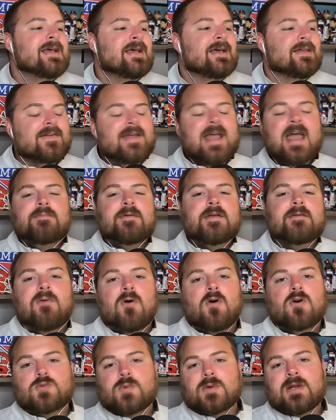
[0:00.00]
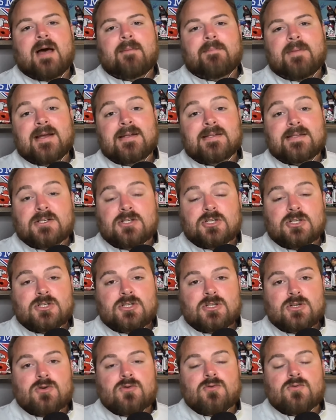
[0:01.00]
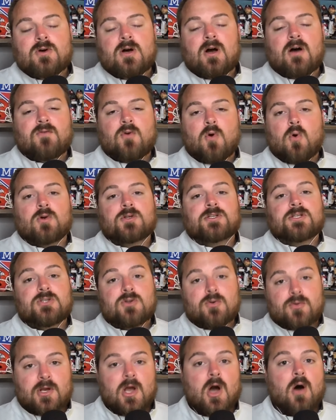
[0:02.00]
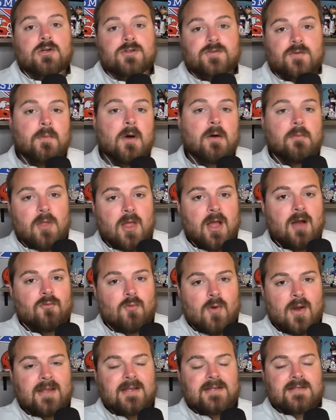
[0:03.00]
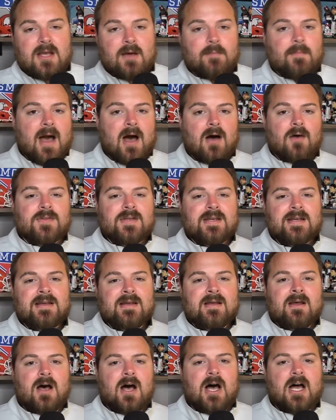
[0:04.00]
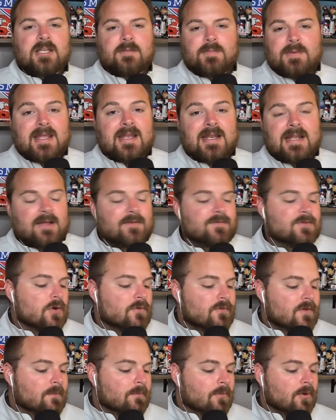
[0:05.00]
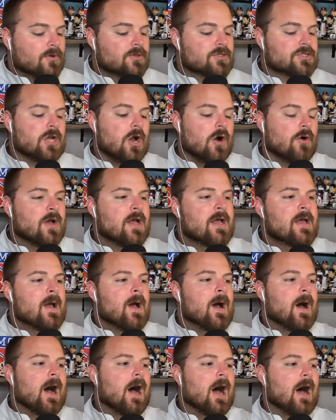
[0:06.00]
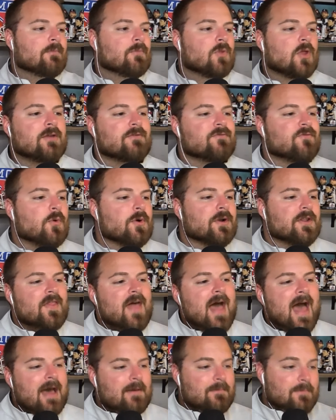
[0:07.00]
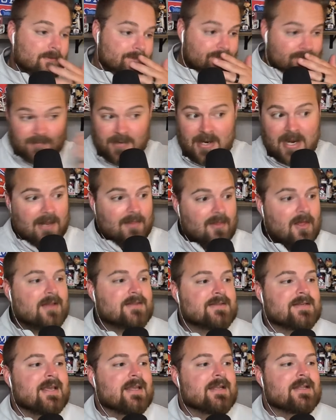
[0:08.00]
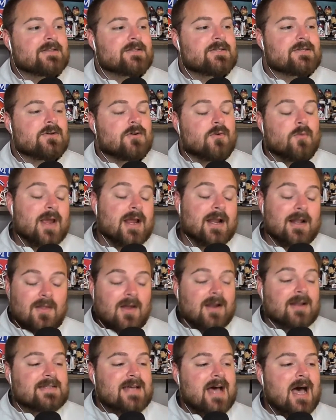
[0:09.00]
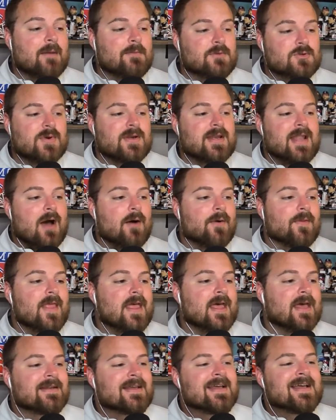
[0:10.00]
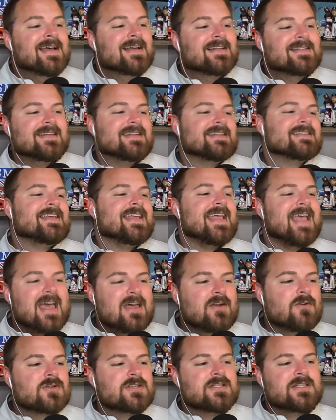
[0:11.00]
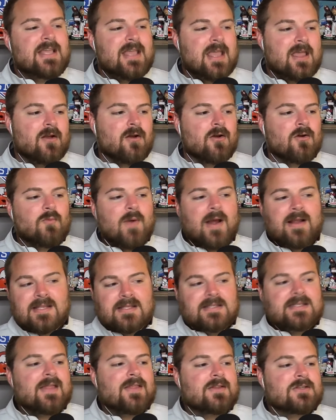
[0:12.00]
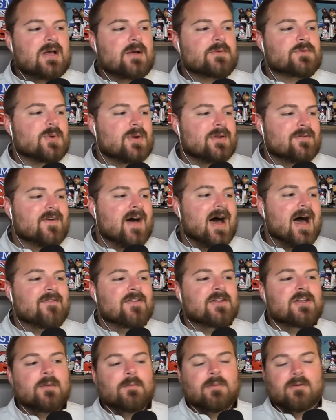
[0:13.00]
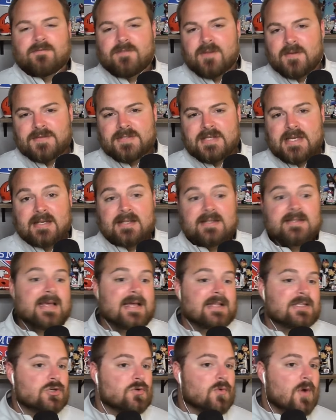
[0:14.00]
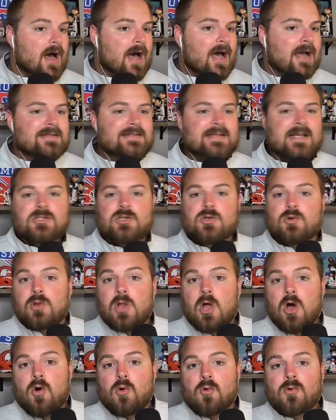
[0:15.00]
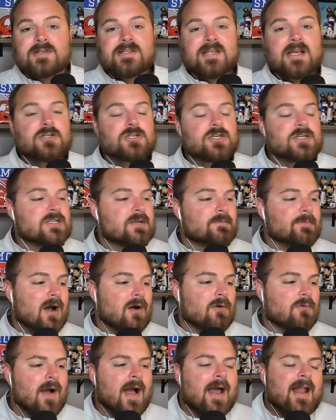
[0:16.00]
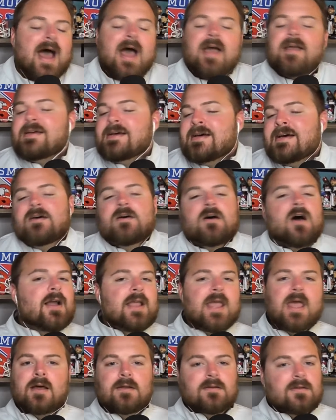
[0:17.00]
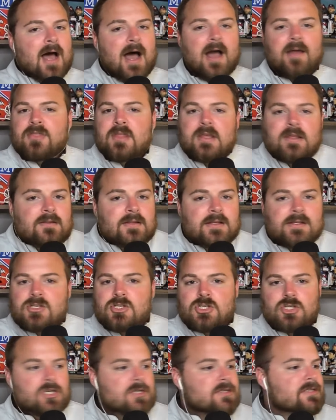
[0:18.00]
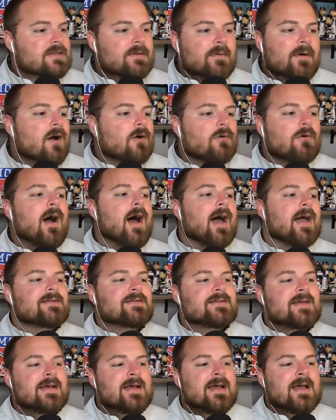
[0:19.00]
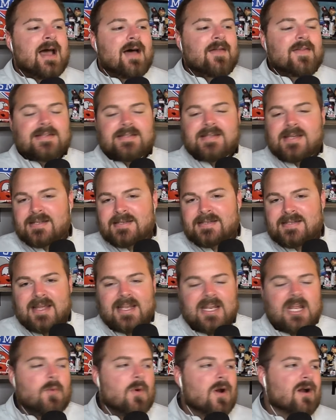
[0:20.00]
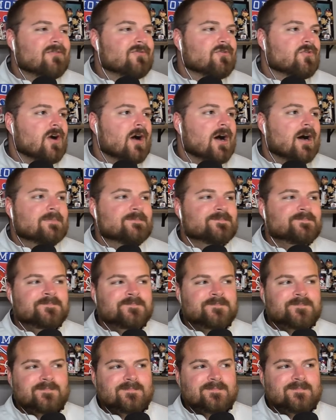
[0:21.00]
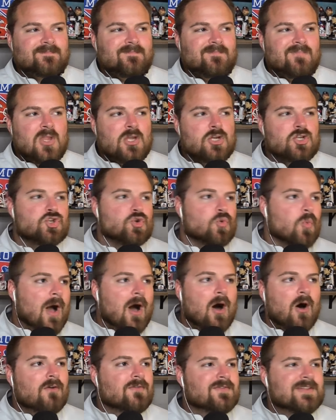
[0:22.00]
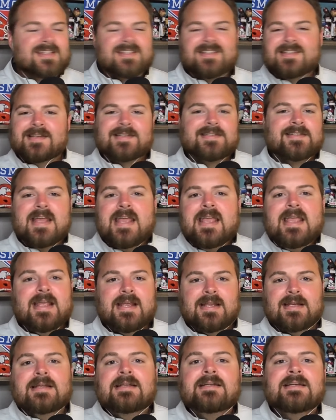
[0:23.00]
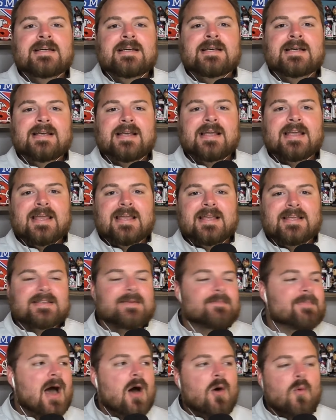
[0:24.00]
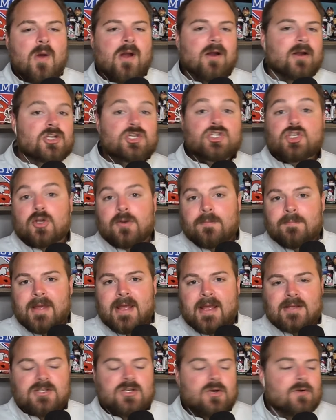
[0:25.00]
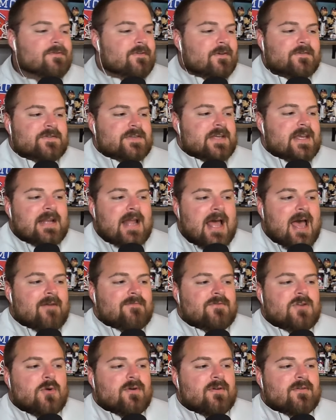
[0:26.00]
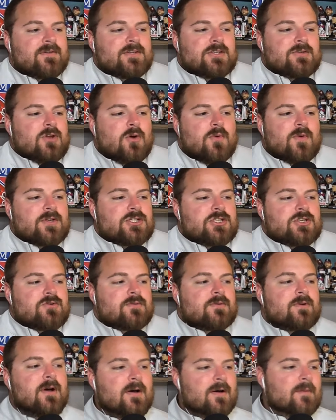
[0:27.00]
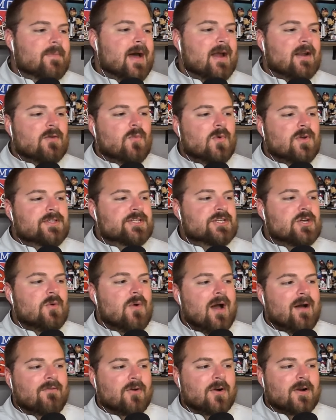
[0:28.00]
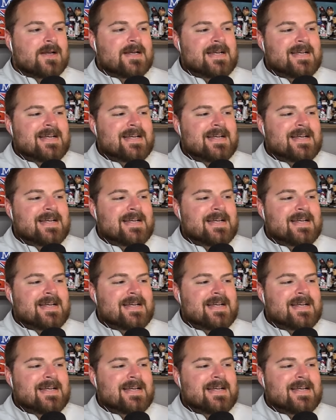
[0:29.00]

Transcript: The AP poll is what I pay attention to, of course, until the college football playoff rankings come out at the beginning of November. So looking forward to that, but we got a lot to get into, or we got a lot of time between now and then. Tennessee enters the year, ranked inside the top 25 at number 15. Is that too high? Is that too low? Or is that just about right? Again, I think it's just about right. I think Tennessee anywhere from 12 to 16 is about where it should be. So 15, I have no issue about it whatsoever.